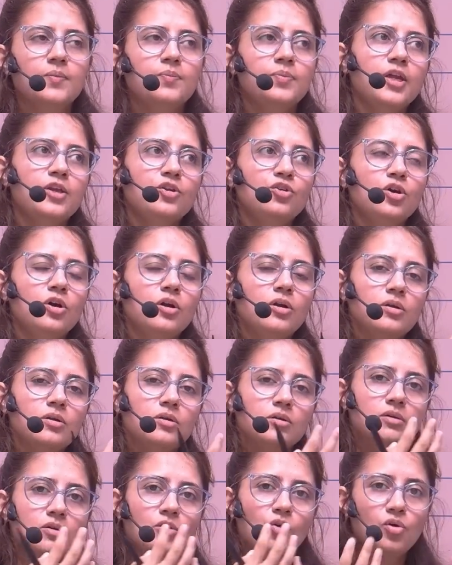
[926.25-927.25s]
Then your
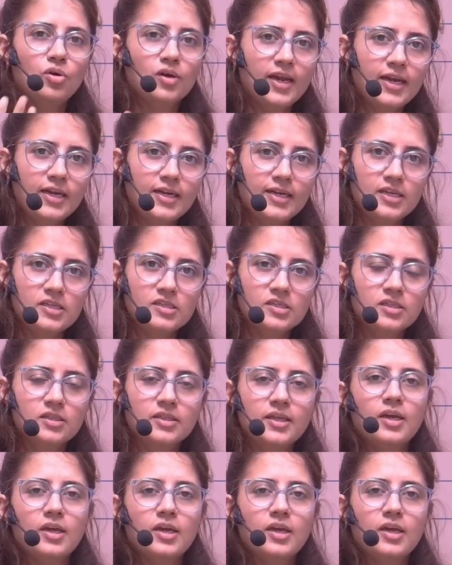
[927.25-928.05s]
online test.